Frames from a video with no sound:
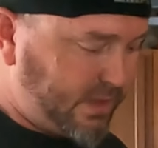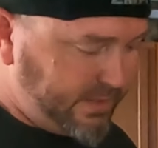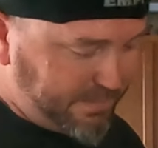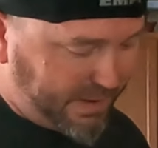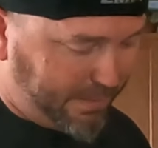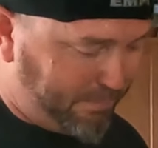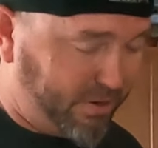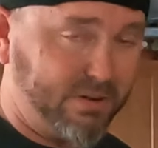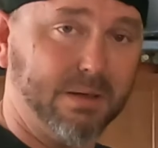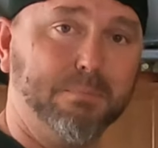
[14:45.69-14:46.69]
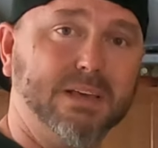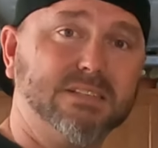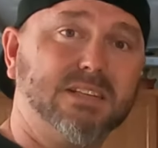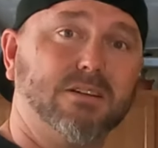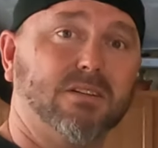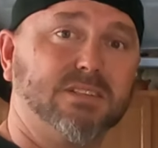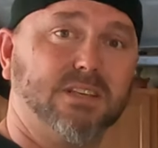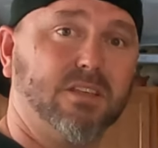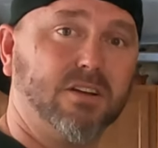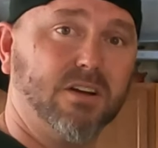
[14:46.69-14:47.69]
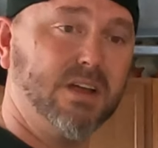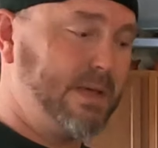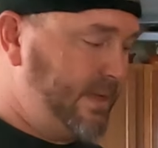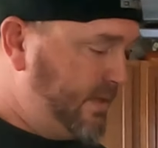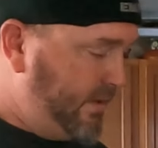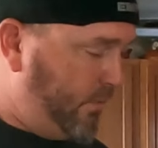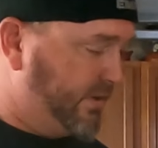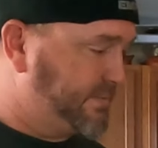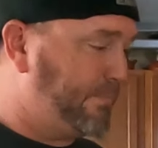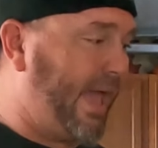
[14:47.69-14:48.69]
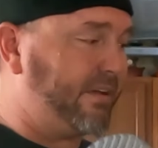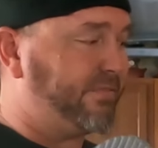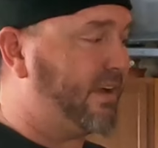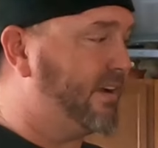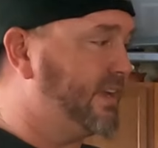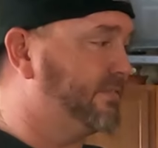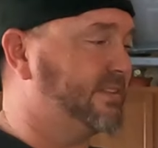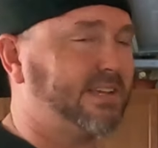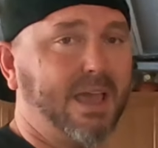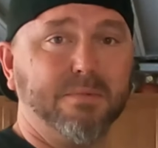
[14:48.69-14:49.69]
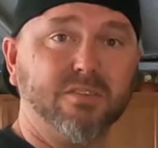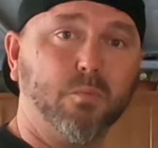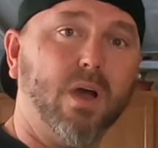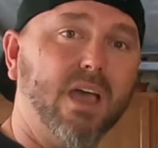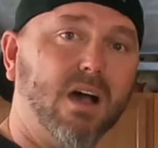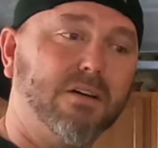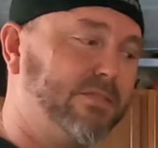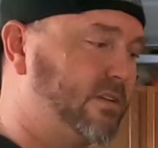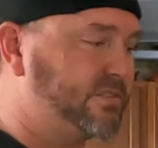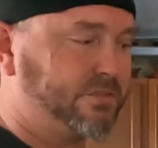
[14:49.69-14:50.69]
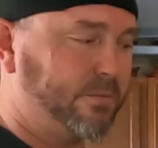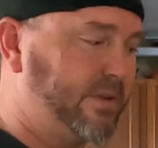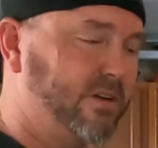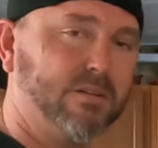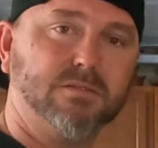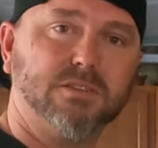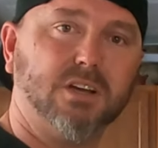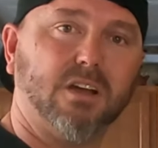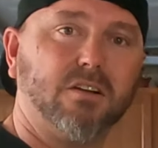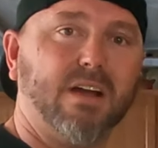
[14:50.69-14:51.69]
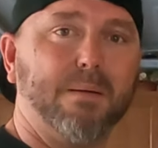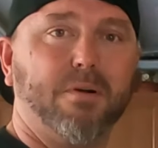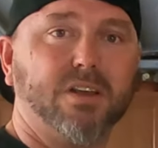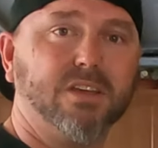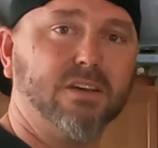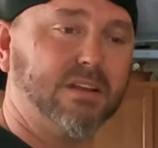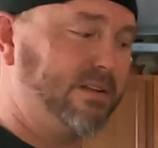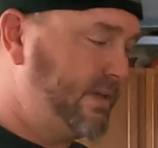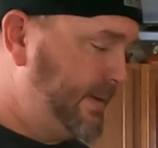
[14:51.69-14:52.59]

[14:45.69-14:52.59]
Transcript: they might have burned a piston or a cylinder, or it's backfiring. If the timing's way off, the distributor took a crap on you, and